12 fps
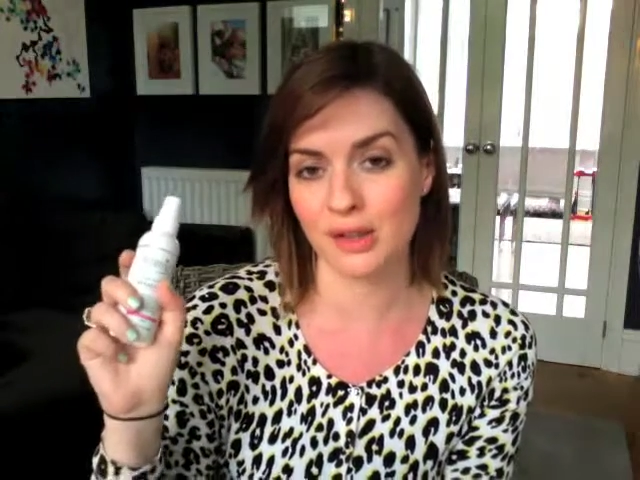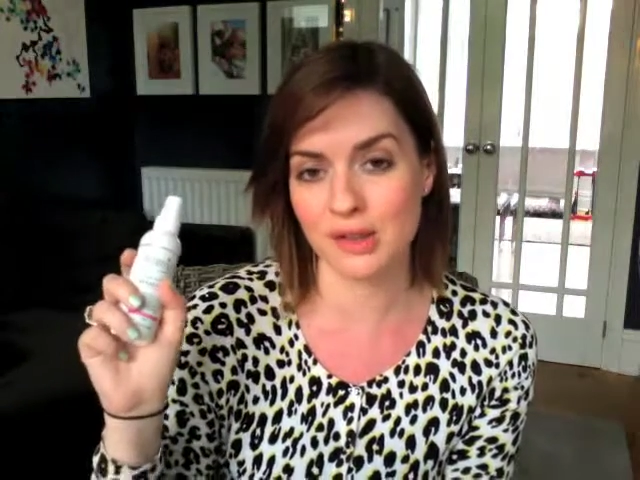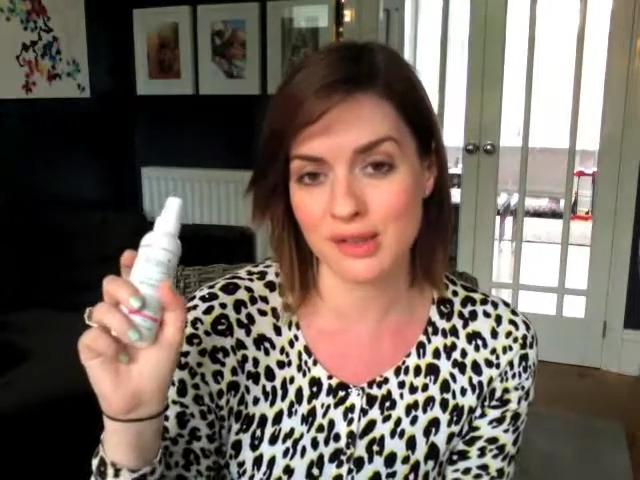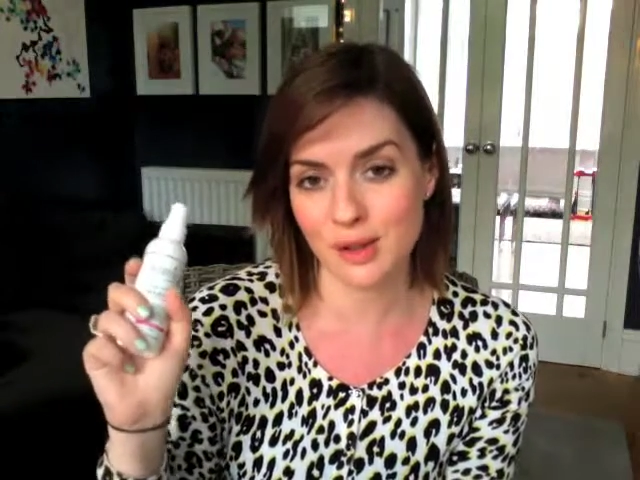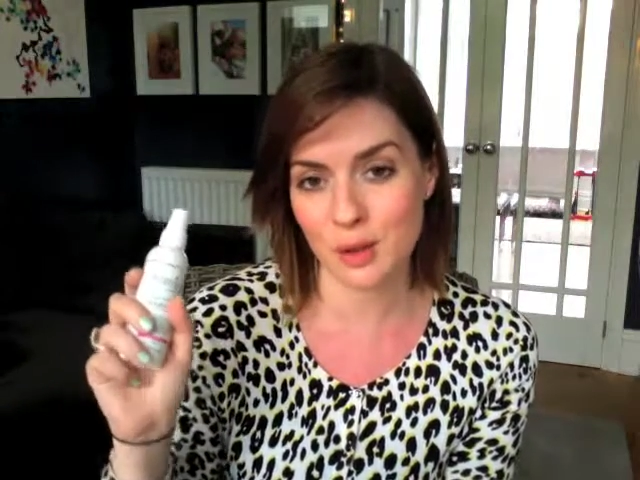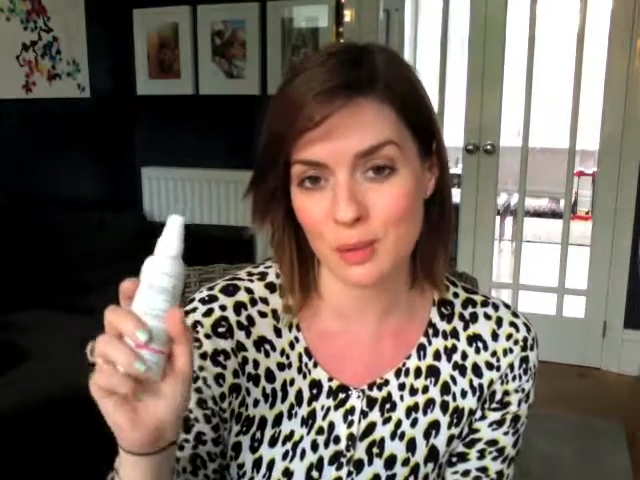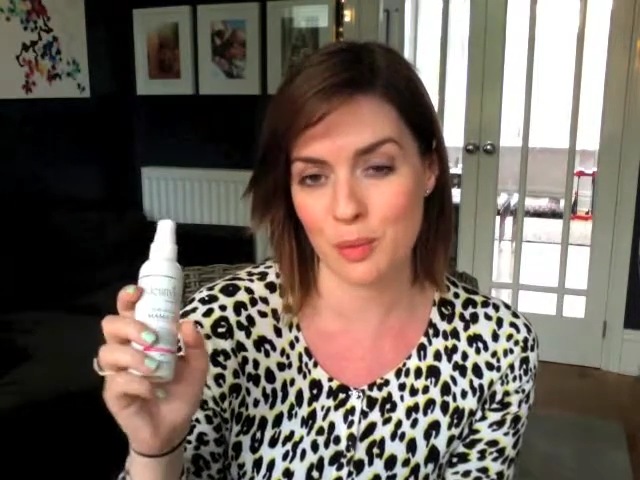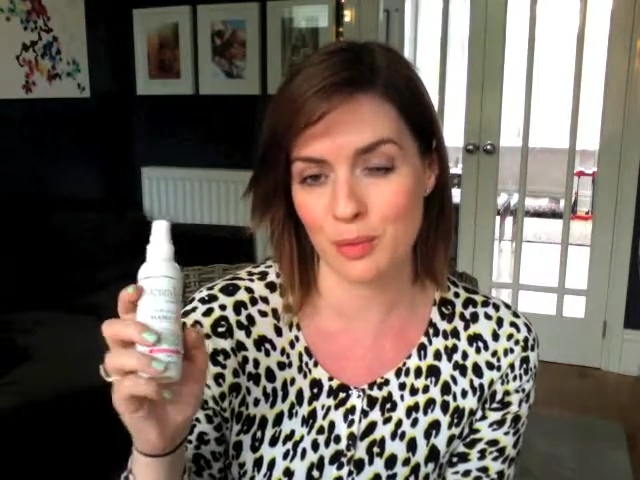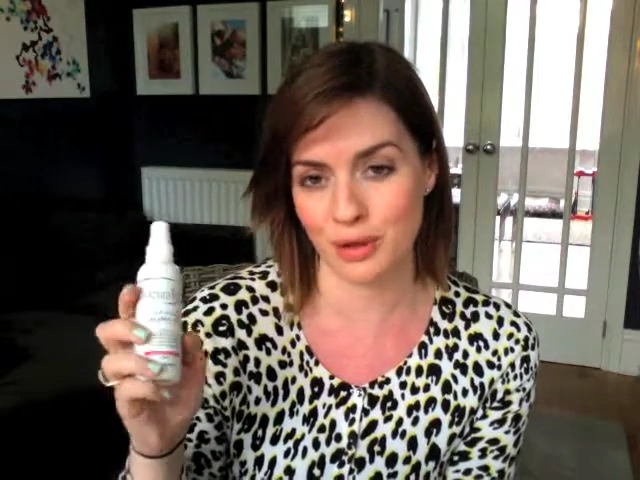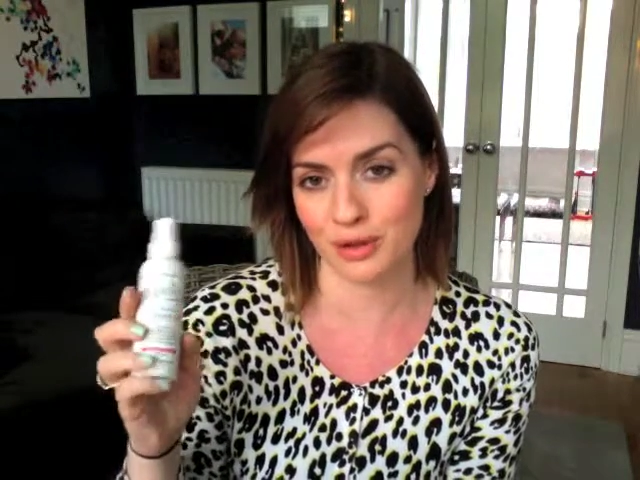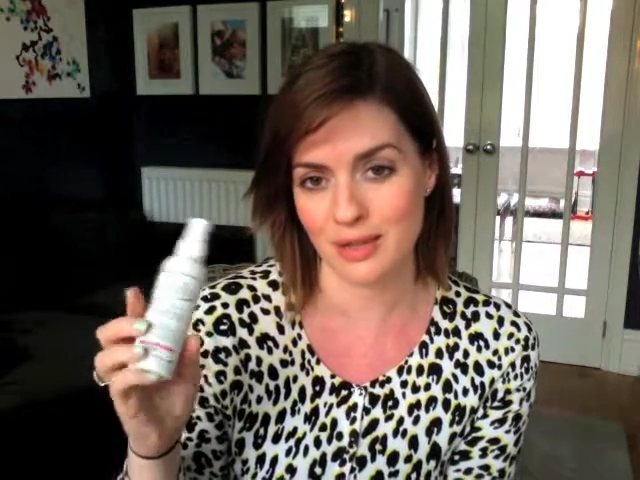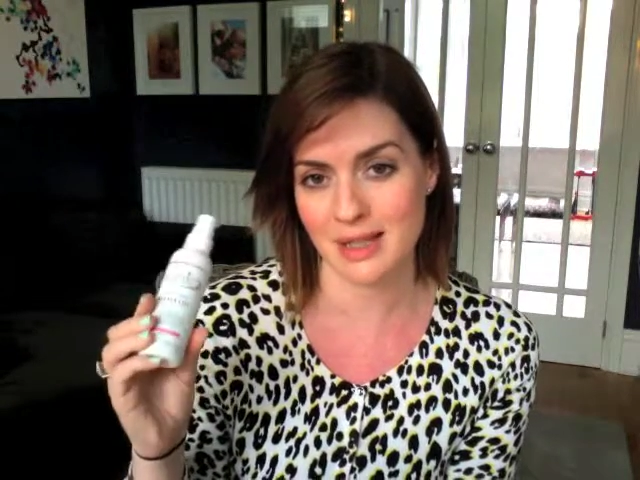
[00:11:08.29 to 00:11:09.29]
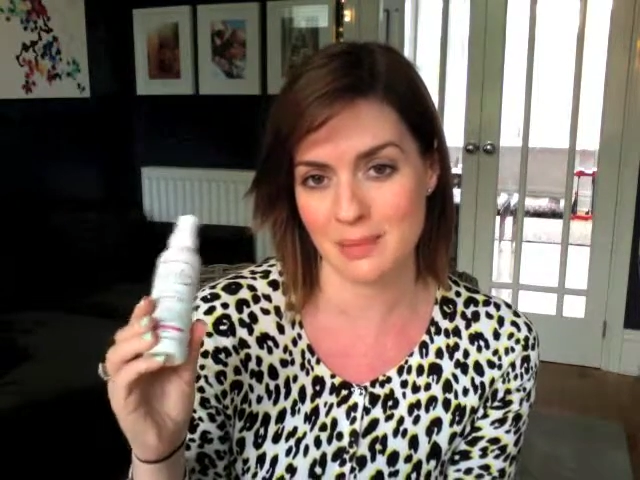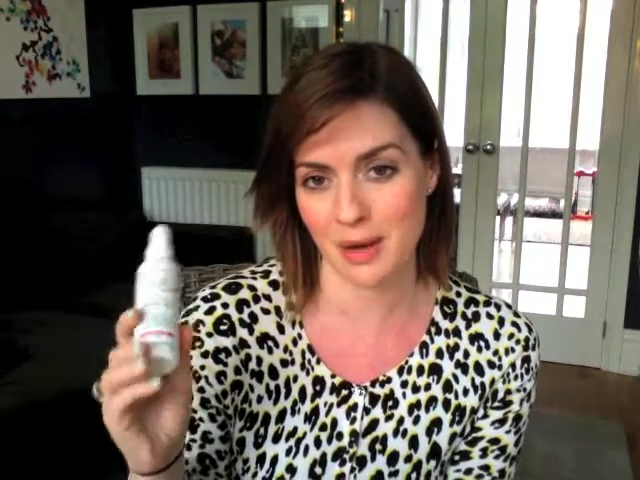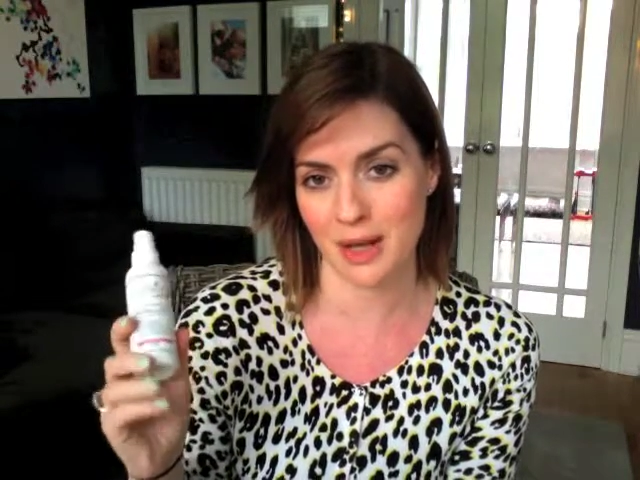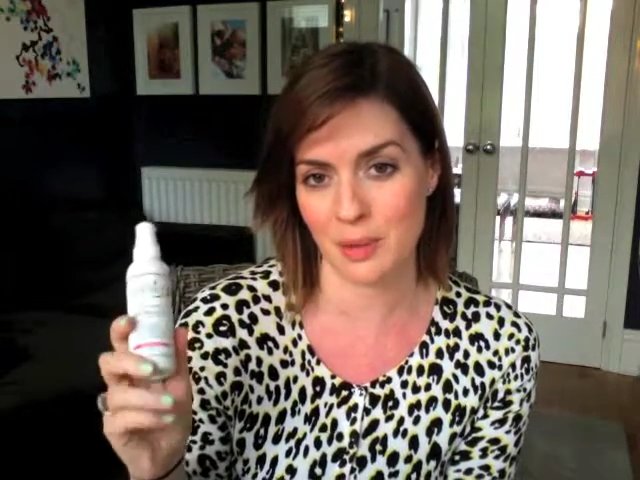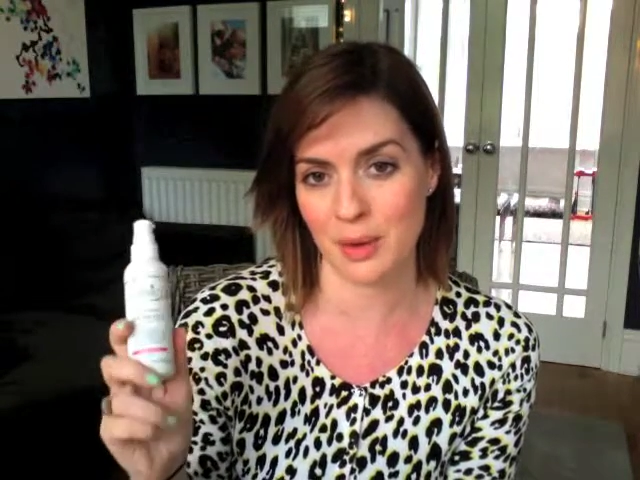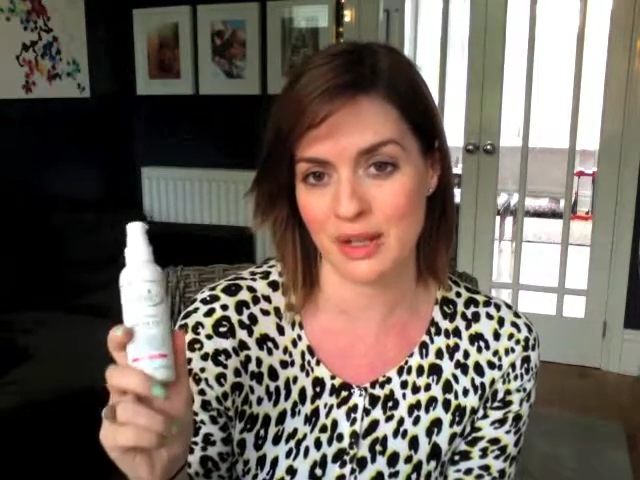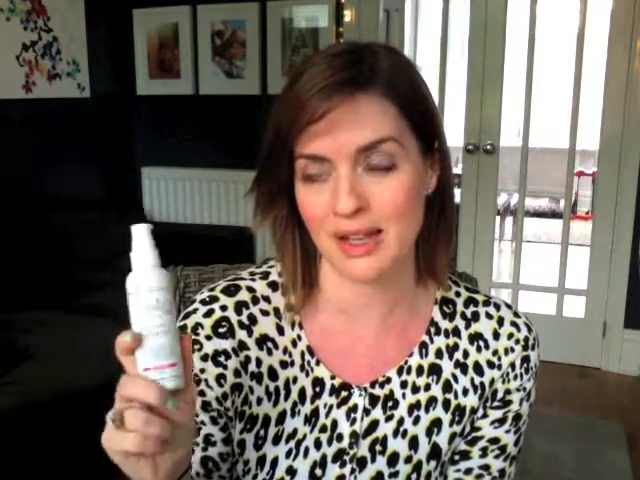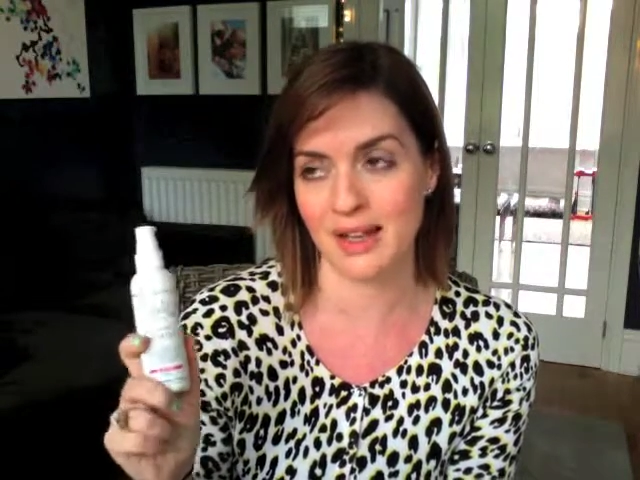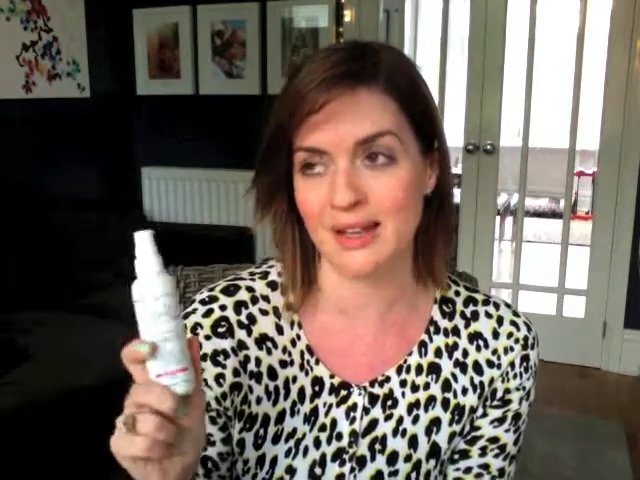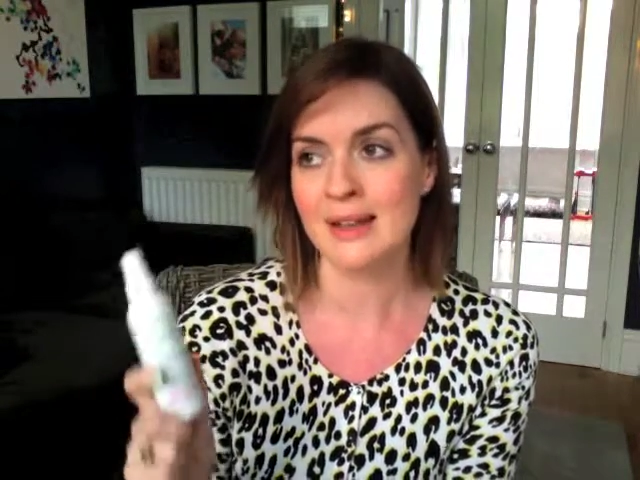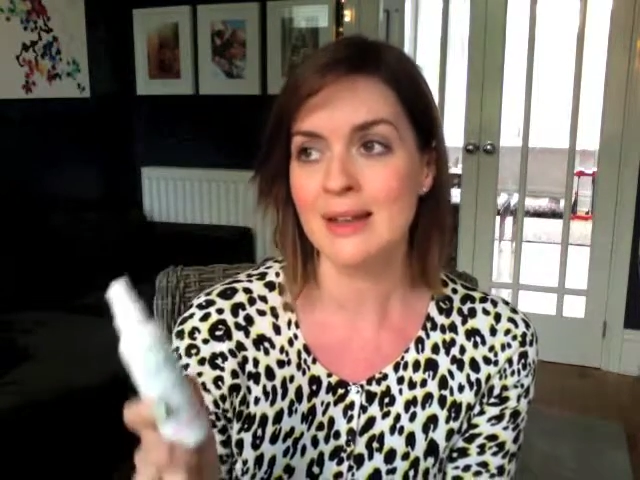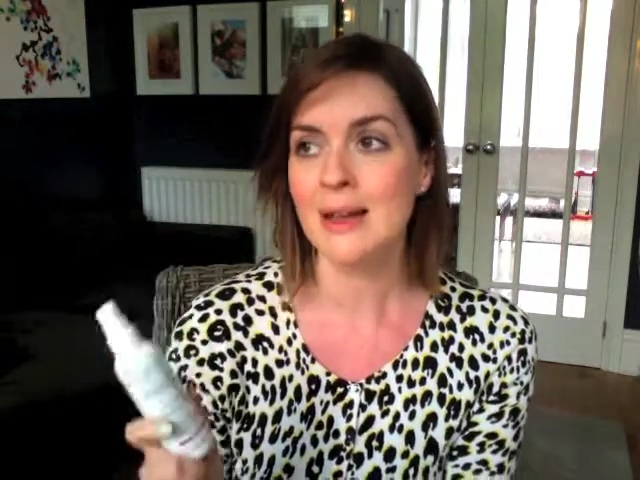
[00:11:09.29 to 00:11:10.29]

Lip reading: super product in my opinion.